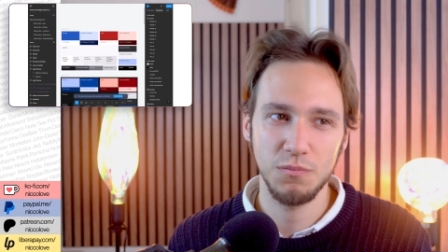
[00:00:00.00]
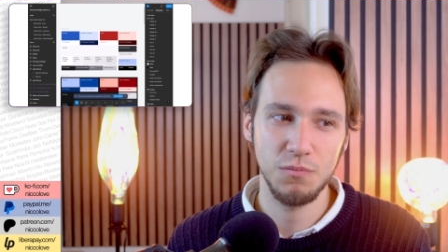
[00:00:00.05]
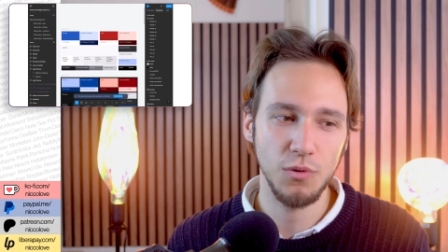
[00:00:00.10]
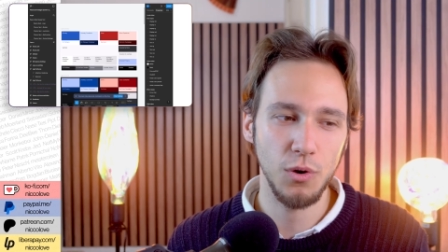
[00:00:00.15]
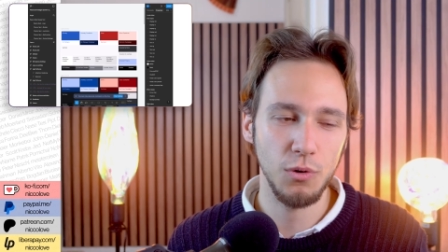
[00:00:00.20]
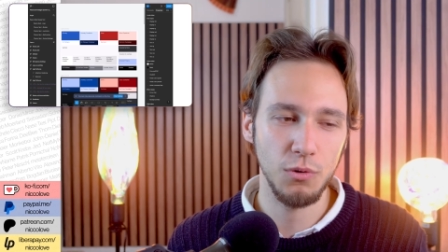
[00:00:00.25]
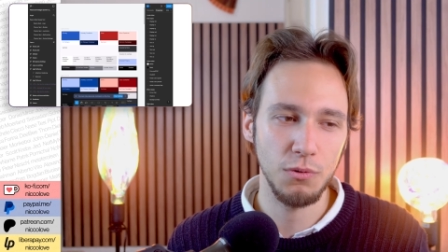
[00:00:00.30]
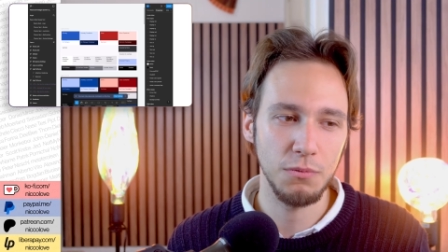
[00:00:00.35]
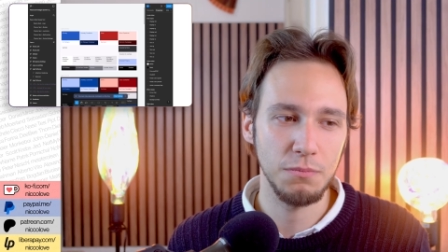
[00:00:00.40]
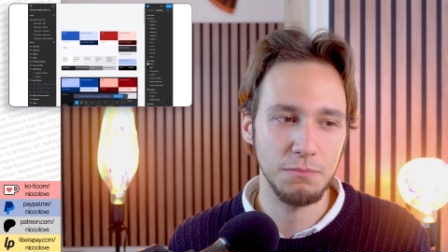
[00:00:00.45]

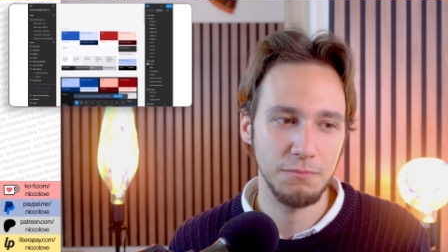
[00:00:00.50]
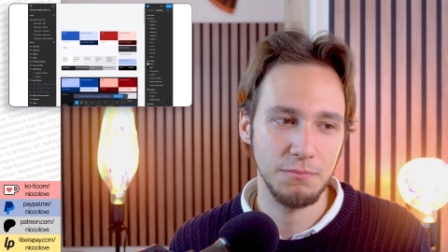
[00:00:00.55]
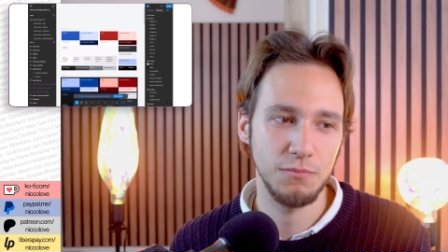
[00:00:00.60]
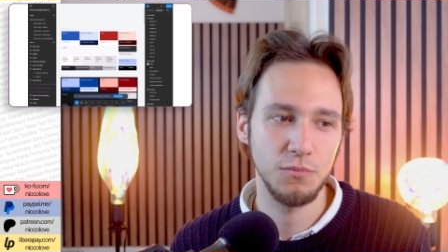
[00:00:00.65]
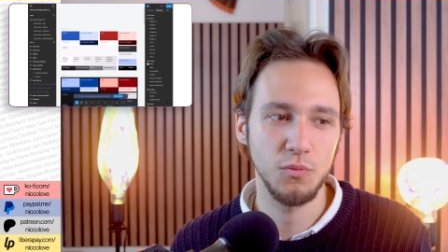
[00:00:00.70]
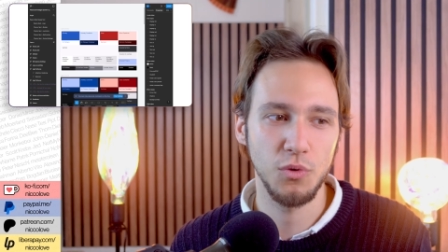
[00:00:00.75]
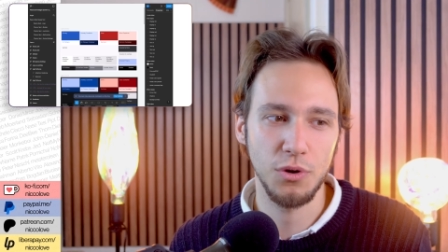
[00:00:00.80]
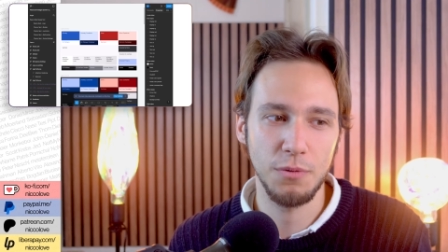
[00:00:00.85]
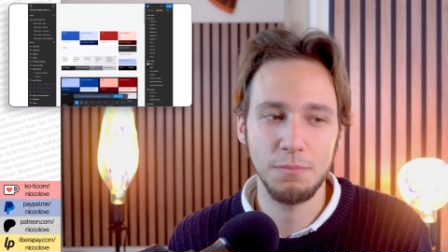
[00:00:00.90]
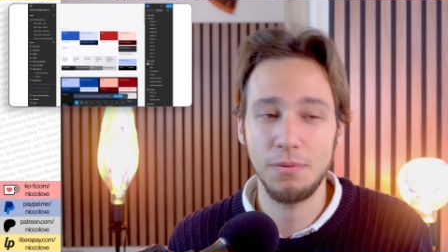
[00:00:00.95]
all
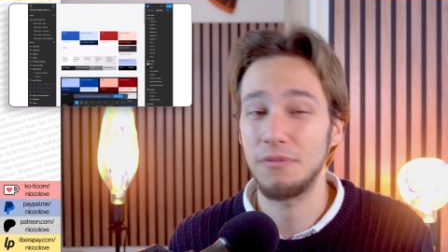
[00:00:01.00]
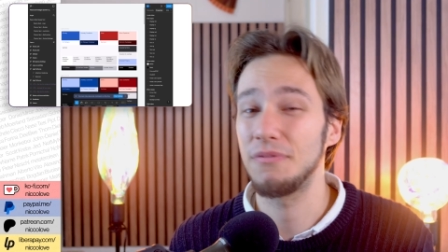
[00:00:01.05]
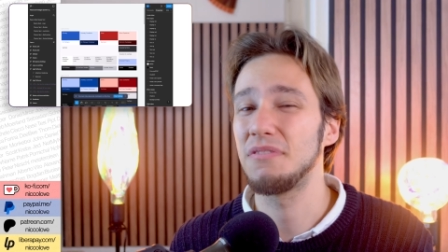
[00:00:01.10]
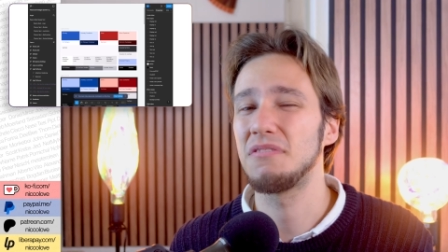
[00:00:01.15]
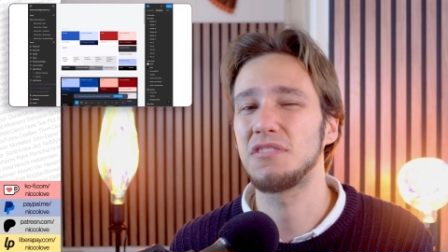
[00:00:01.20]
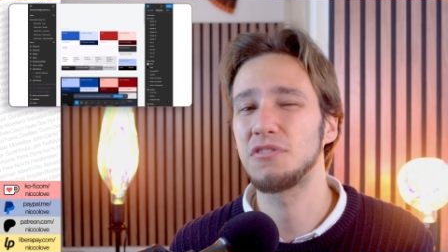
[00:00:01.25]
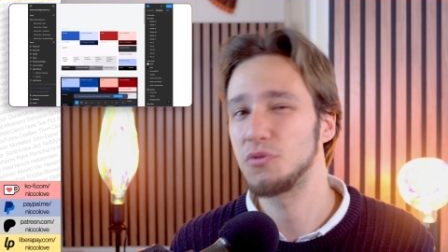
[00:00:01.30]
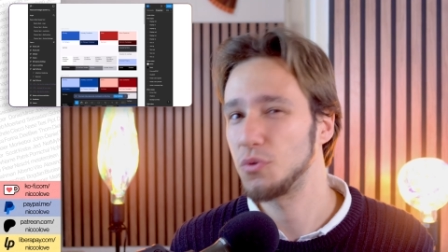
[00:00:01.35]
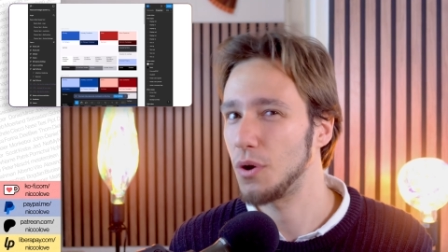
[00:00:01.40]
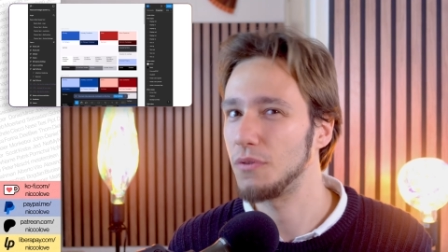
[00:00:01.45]
would
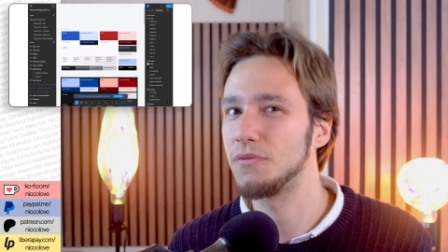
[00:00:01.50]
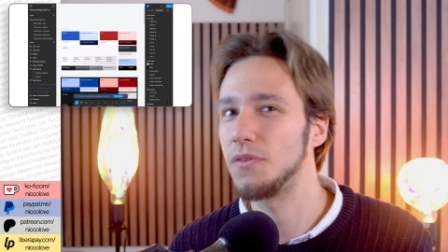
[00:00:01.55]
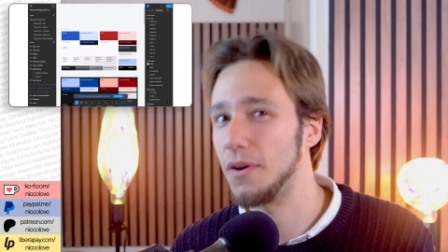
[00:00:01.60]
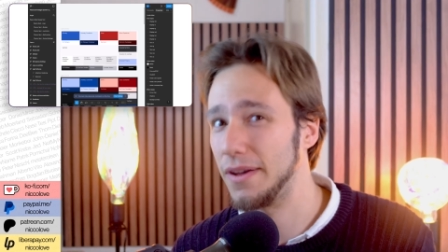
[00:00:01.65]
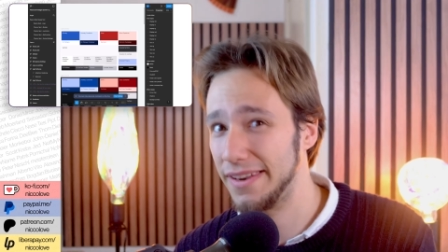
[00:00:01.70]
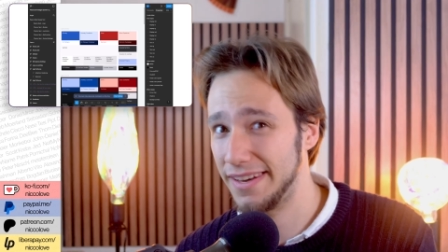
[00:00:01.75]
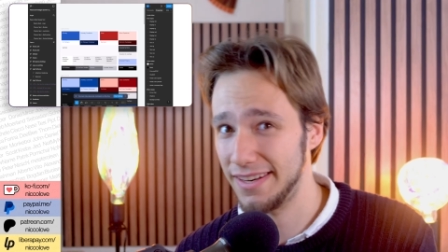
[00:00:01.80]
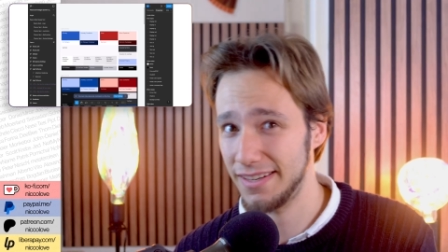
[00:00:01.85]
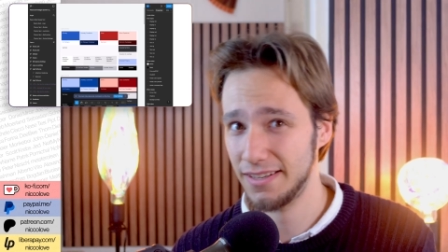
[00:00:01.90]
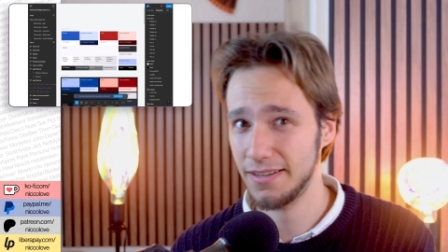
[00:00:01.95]
prefer to
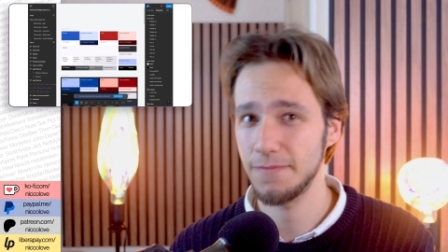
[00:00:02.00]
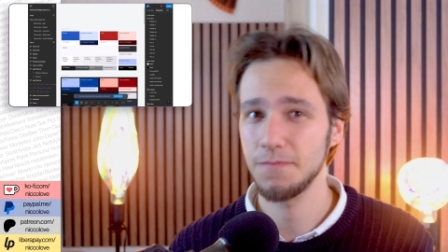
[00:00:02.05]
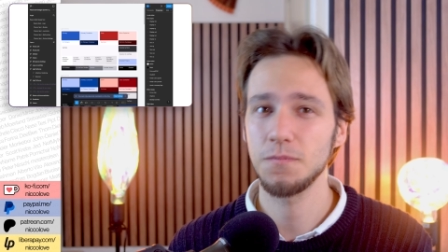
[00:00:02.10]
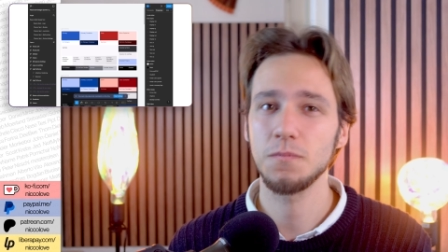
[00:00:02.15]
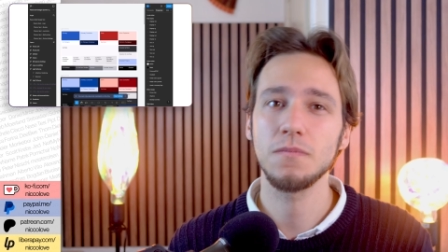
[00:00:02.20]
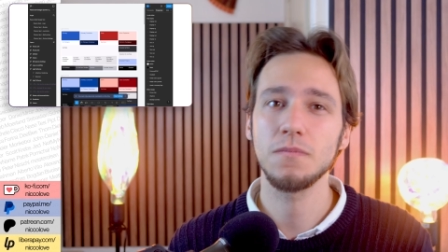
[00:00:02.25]
avoid it.